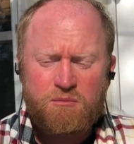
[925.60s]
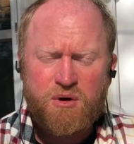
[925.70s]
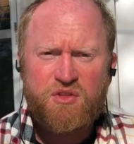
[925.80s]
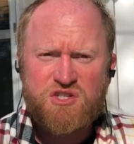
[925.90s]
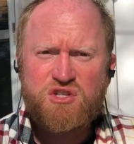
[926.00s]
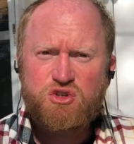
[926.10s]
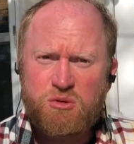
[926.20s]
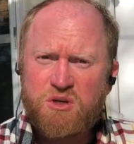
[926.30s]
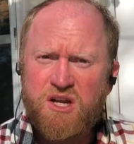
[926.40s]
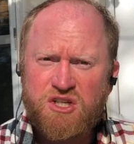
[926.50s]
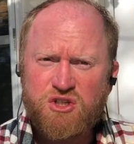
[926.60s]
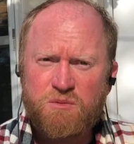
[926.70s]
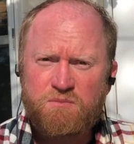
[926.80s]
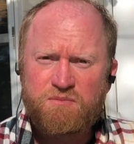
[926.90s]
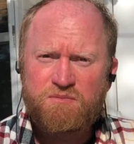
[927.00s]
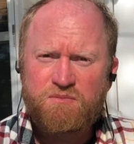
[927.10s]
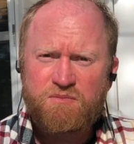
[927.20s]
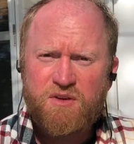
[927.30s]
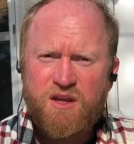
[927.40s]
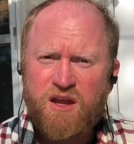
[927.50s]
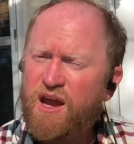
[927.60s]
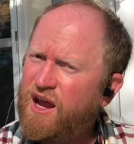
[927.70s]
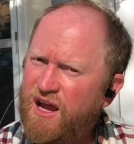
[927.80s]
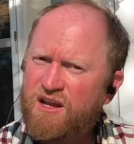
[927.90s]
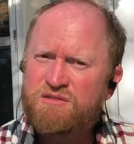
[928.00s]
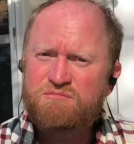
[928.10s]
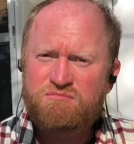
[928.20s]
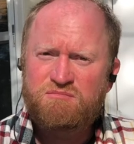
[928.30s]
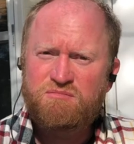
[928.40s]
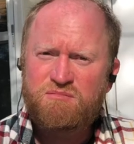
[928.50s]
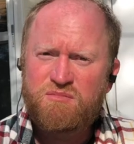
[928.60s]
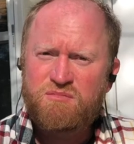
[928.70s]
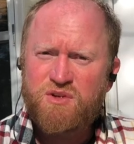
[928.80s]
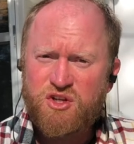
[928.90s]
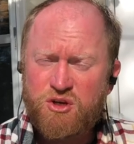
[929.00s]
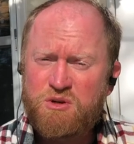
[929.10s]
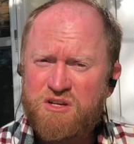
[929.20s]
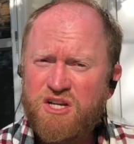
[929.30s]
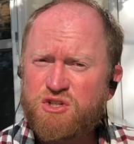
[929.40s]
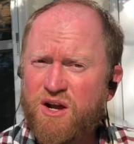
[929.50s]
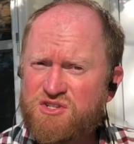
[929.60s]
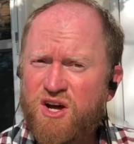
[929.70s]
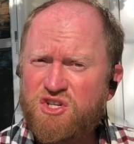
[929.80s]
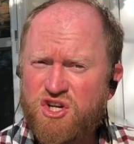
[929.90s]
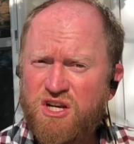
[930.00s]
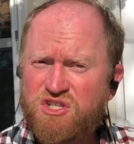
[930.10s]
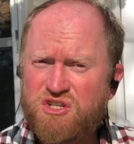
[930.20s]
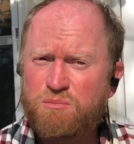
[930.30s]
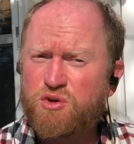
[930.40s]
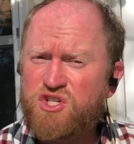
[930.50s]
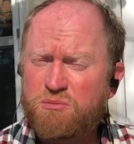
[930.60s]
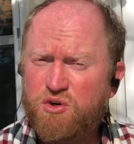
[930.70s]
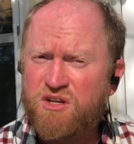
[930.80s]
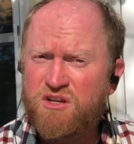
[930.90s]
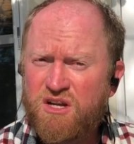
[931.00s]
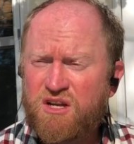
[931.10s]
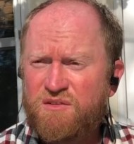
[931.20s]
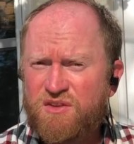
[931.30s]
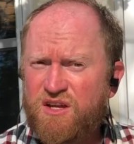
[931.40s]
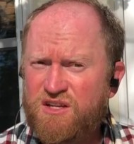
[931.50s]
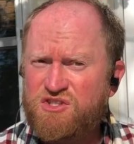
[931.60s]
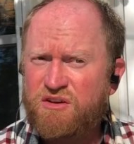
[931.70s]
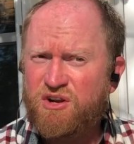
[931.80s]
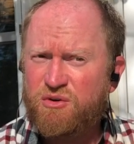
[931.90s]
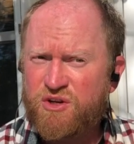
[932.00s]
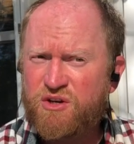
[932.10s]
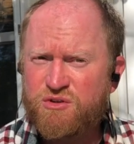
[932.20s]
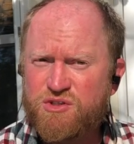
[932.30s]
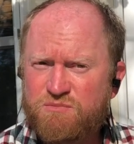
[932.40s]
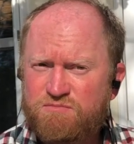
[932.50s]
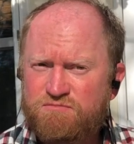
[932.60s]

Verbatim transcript: But this is human nature. And human nature has not changed appreciably in 700 years.